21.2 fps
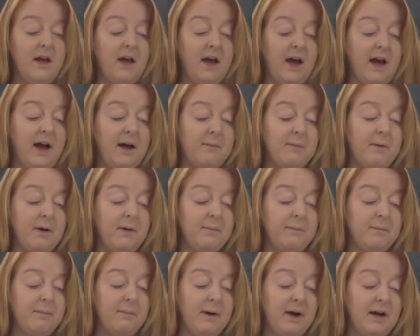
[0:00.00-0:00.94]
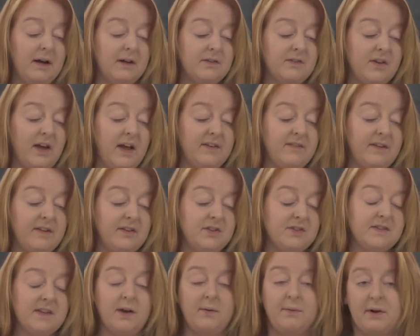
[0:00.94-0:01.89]
But I did
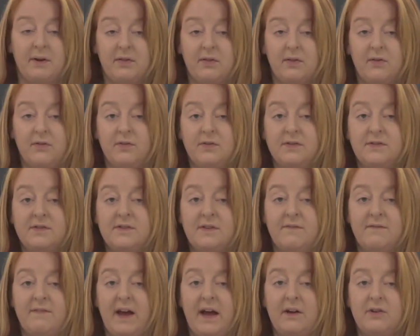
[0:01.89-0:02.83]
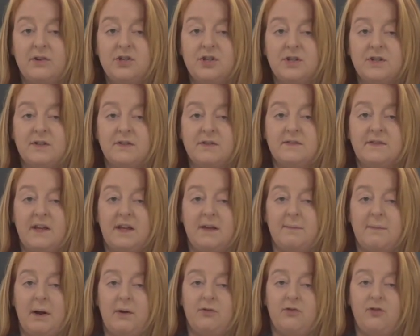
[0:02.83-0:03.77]
just get one of those vouchers
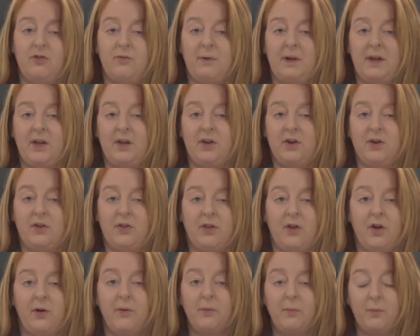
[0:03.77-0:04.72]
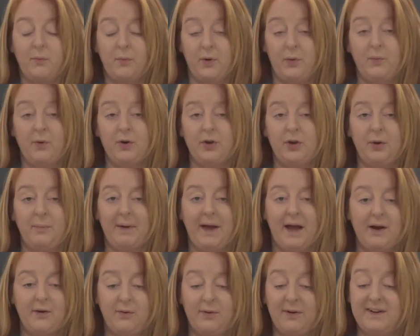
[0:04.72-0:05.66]
emailed to me, you know, the "we want you
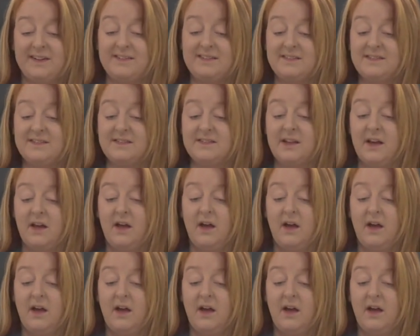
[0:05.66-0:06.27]
back" ones,